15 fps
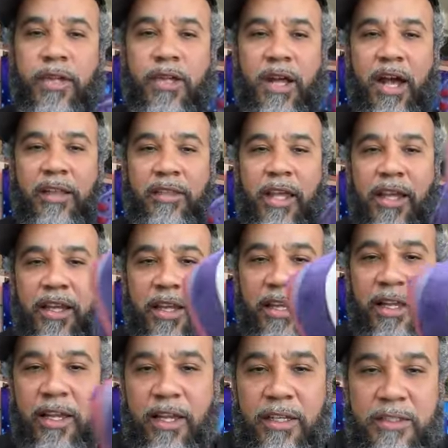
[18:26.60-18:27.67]
I think it
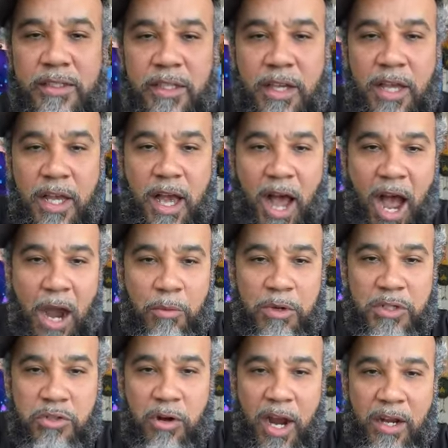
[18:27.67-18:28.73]
is. I
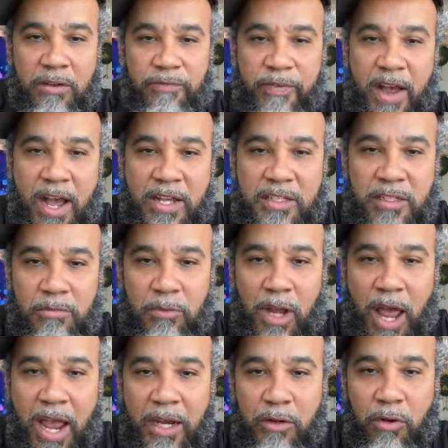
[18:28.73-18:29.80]
would try to find some
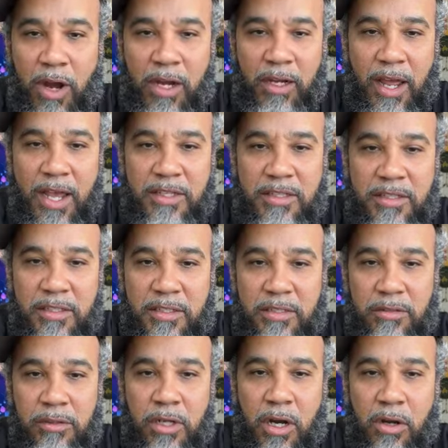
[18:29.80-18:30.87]
light gray laces
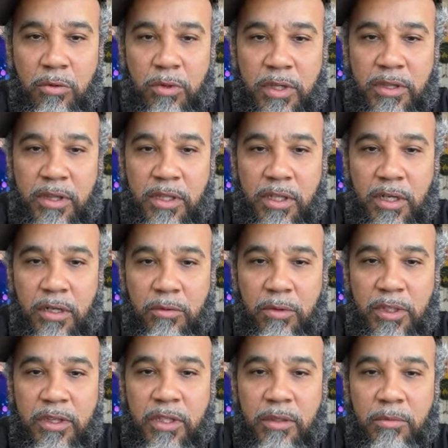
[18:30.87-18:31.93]
to go with the
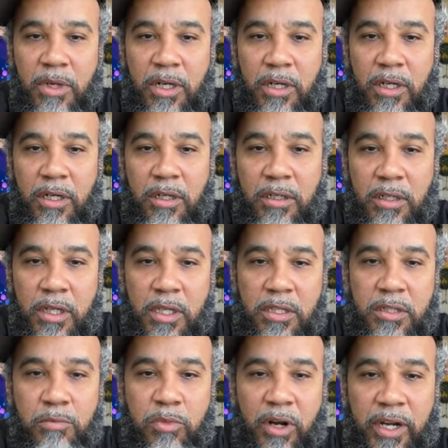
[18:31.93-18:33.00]
with them uh
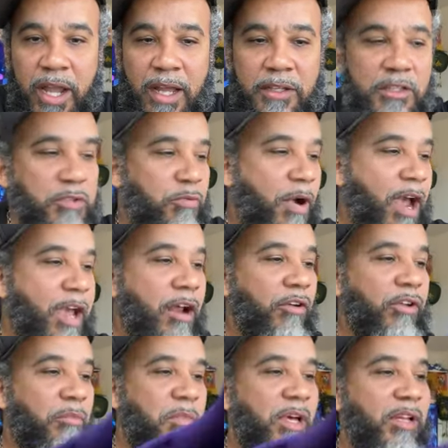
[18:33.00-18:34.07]
to bring out the suede
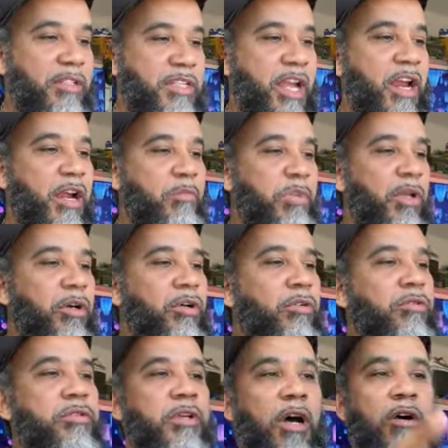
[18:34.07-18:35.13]
on the military
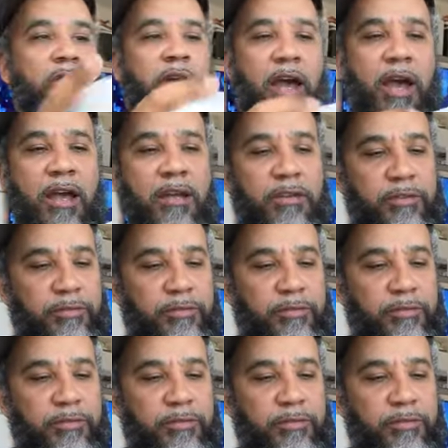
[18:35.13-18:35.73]
blues. Okay.